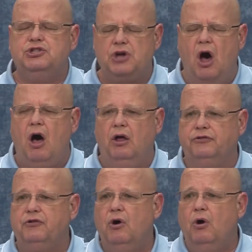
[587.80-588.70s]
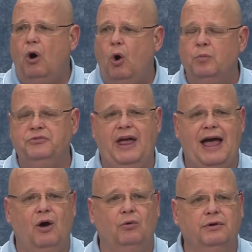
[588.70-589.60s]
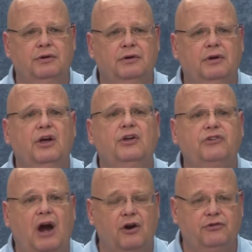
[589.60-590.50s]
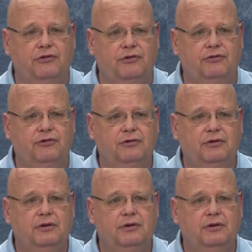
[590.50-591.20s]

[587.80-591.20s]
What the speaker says: Saul's hometown, Tarsus.